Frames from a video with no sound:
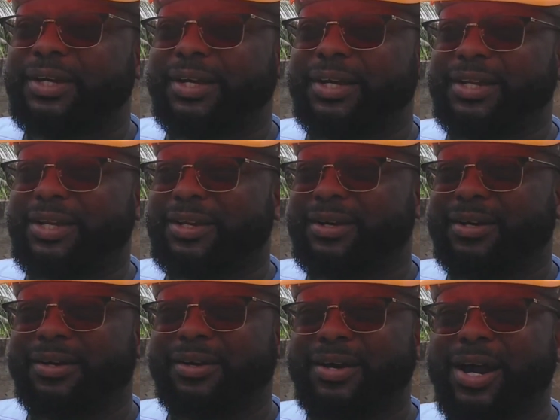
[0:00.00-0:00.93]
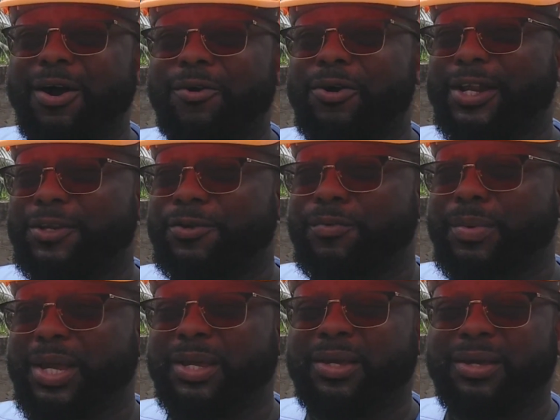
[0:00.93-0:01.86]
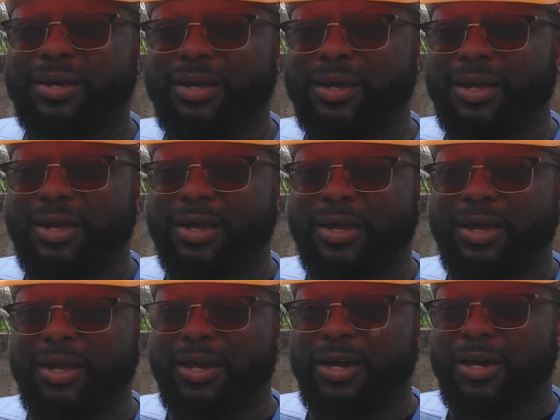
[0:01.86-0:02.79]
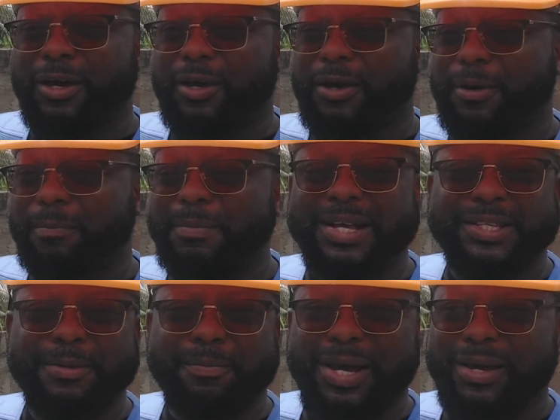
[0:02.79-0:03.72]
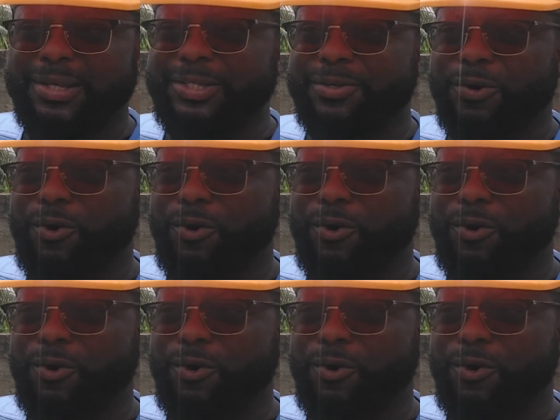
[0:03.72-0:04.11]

And then how can you maximize